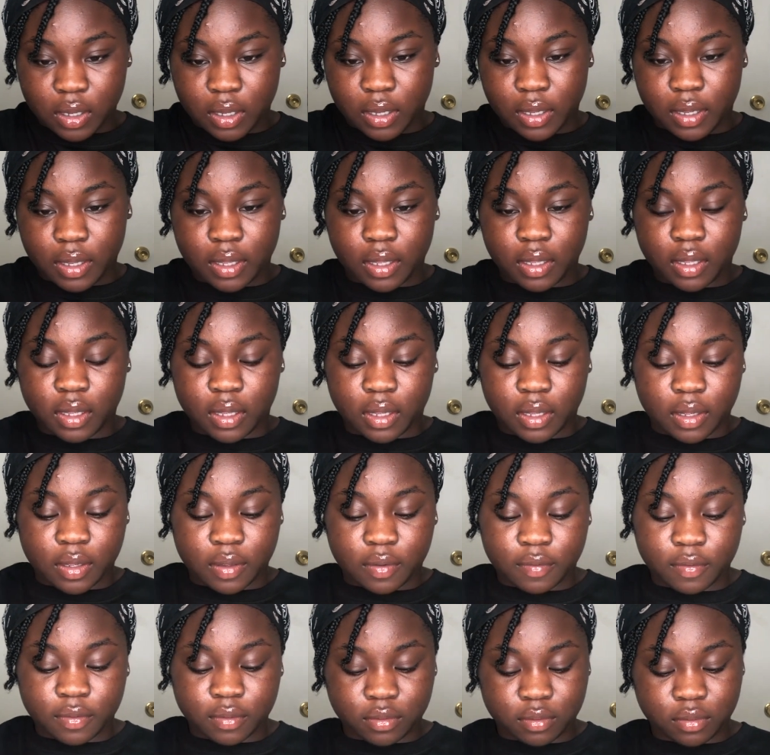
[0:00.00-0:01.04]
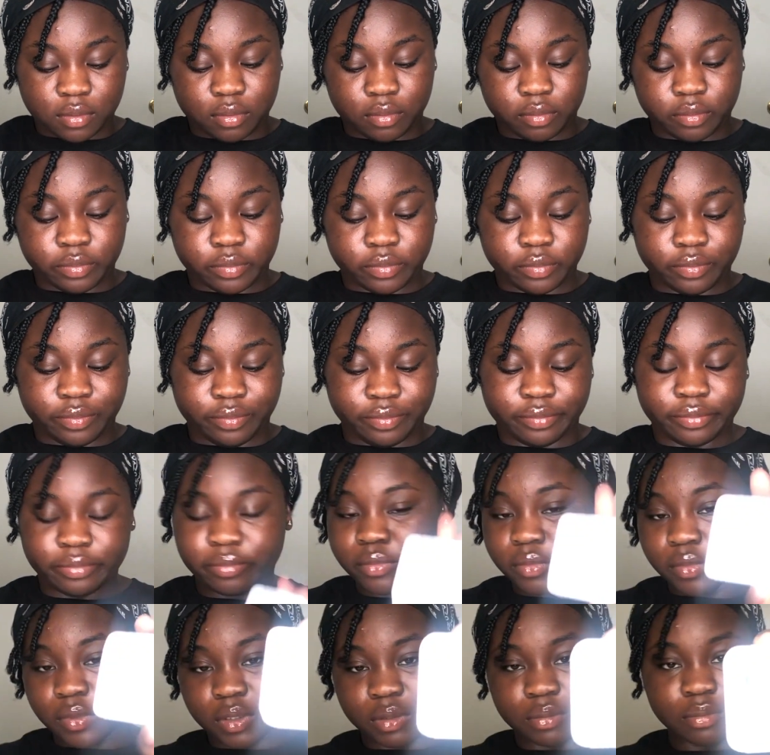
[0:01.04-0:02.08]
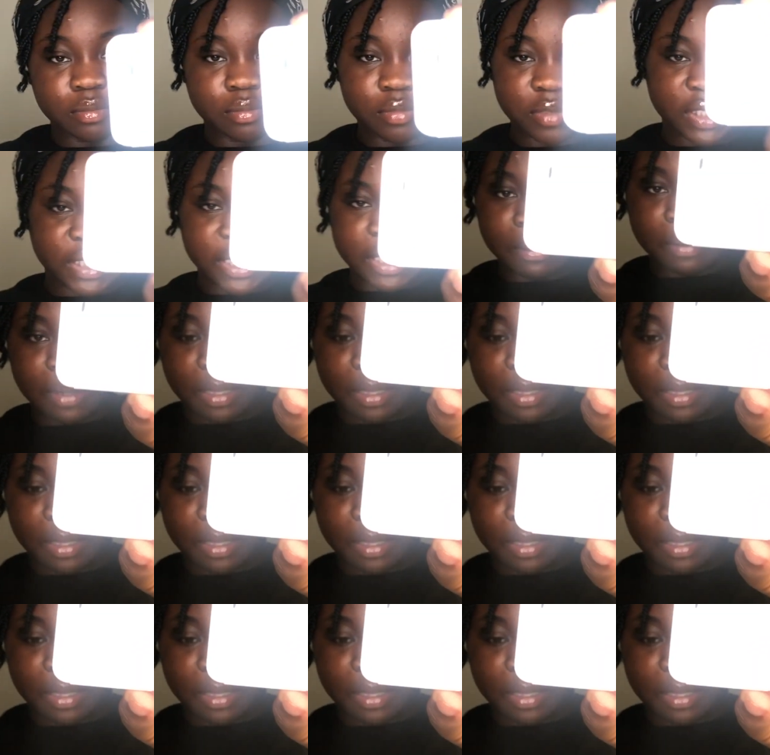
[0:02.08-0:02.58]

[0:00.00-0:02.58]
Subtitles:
I have some same